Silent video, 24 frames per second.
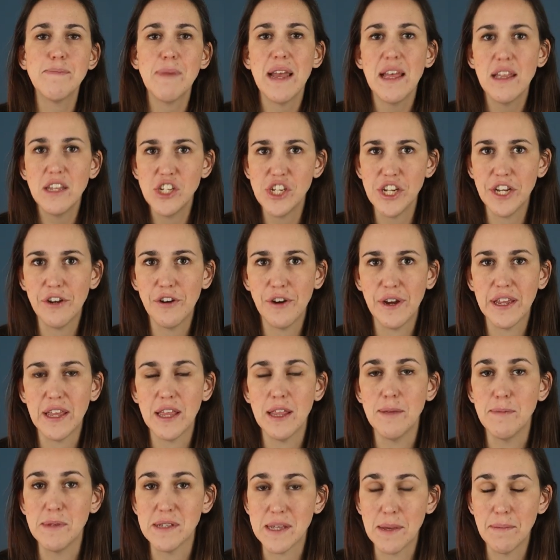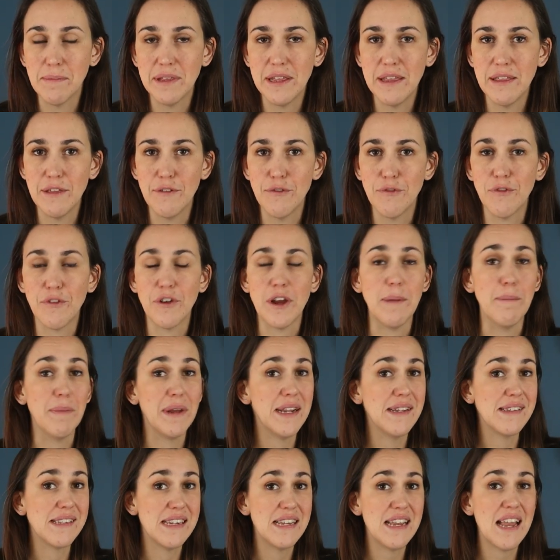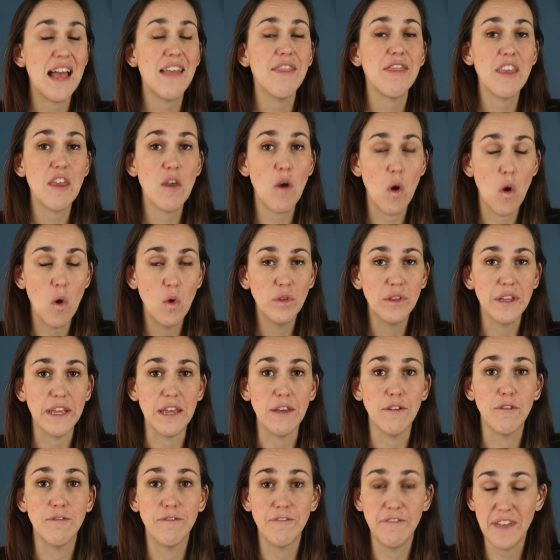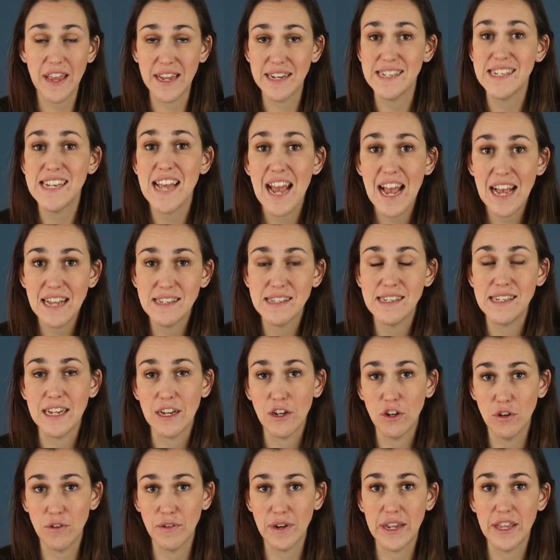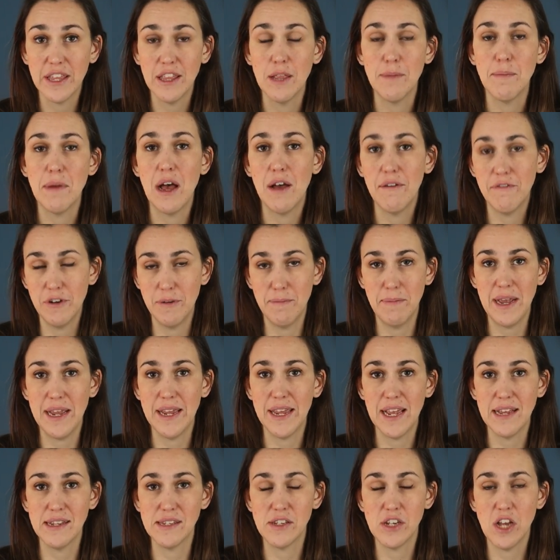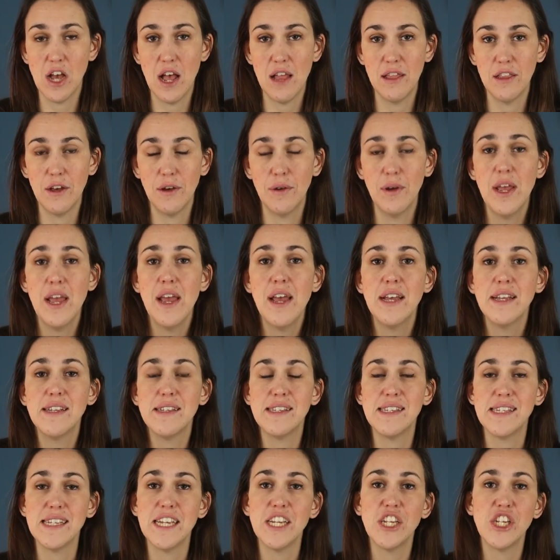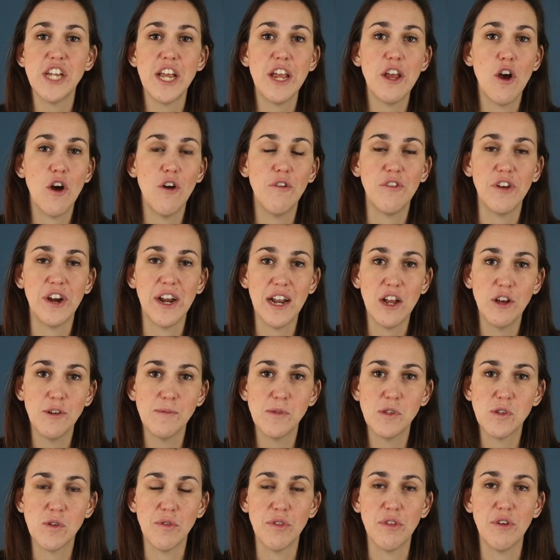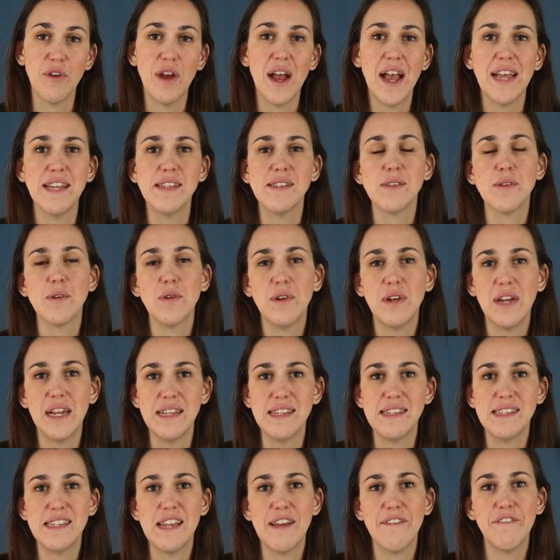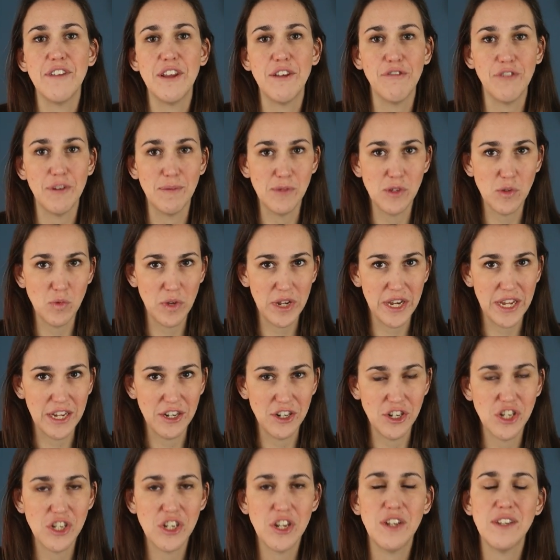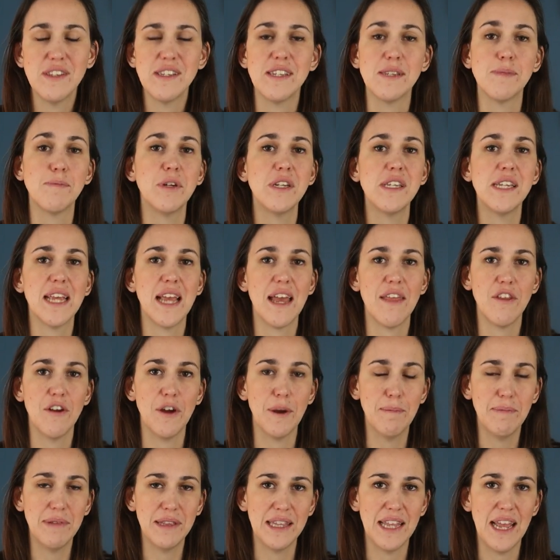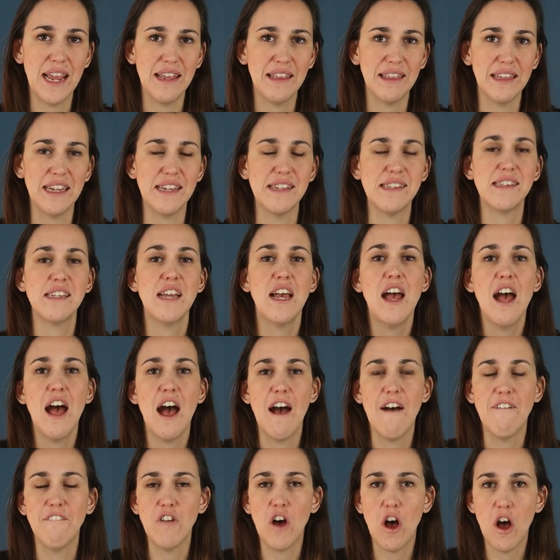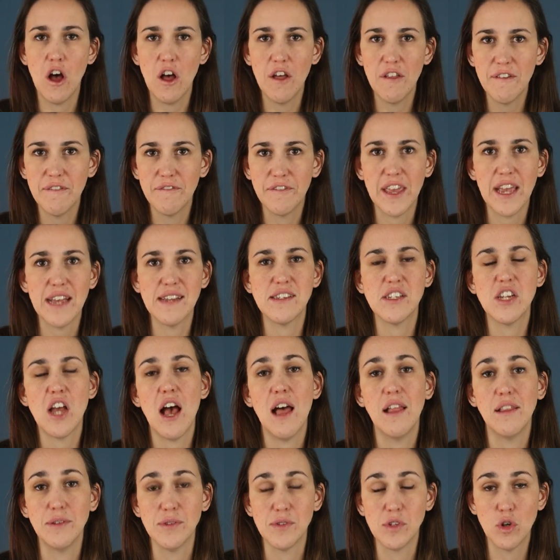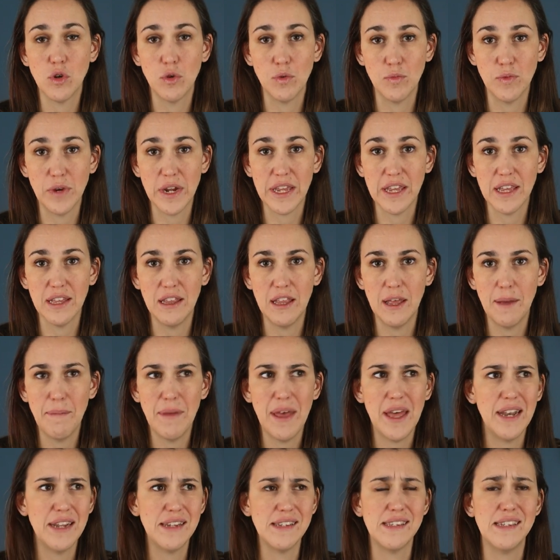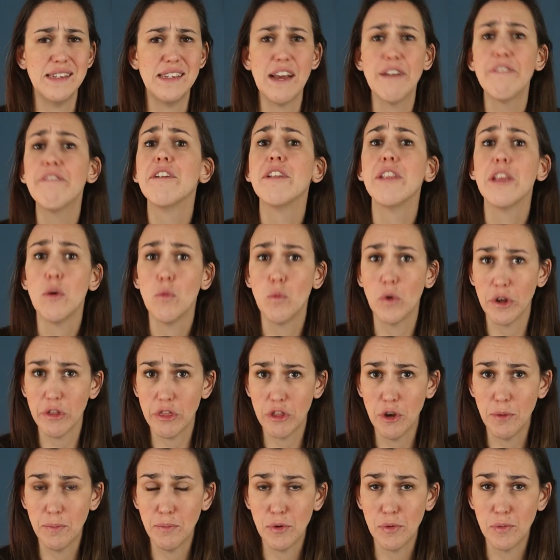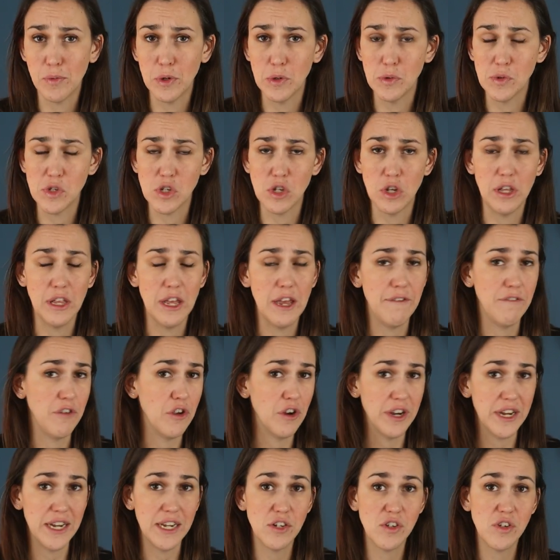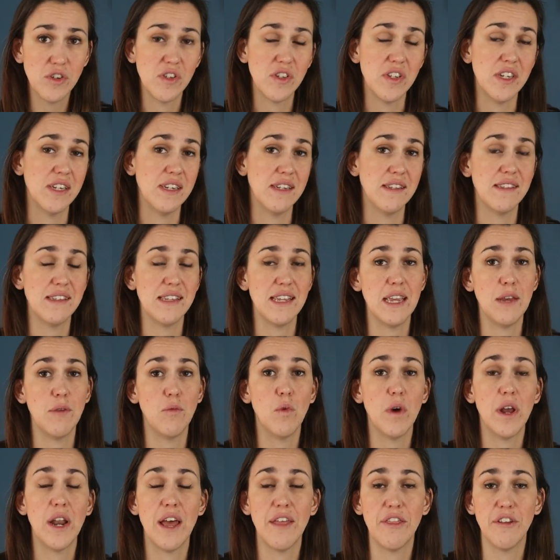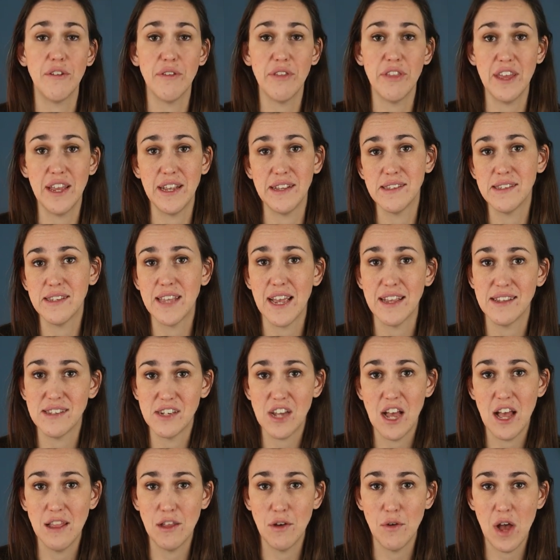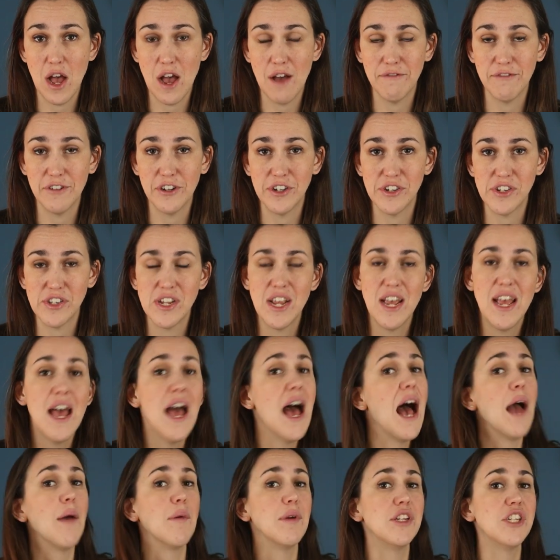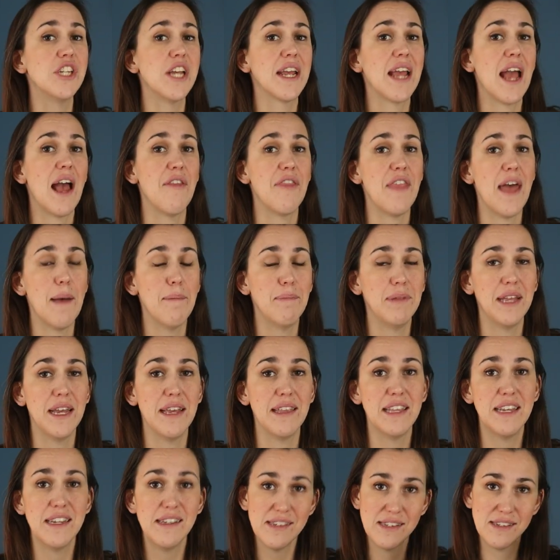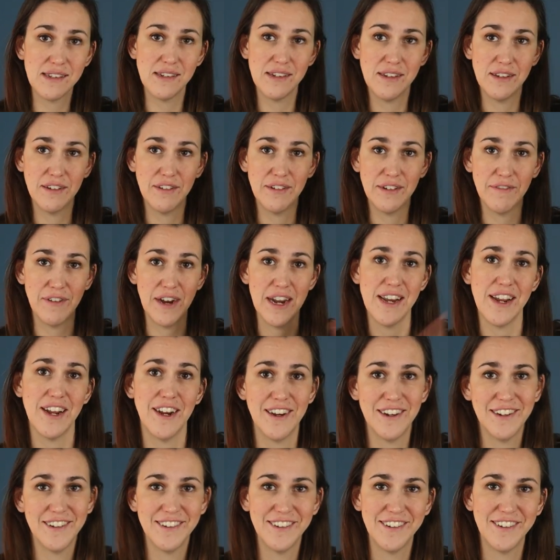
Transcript: biology curriculum is completely free, but is not the only fantastic curriculum offered by Guest Hollow. CJ over at Homeschool through High School and Stephanie from Sweetie and Schultz has put together a playlist of all of Guest Hollow's curriculum, and is definitely worth your perusal if you're interested to see what other things Guest Hollow offers. I would check out that playlist right here.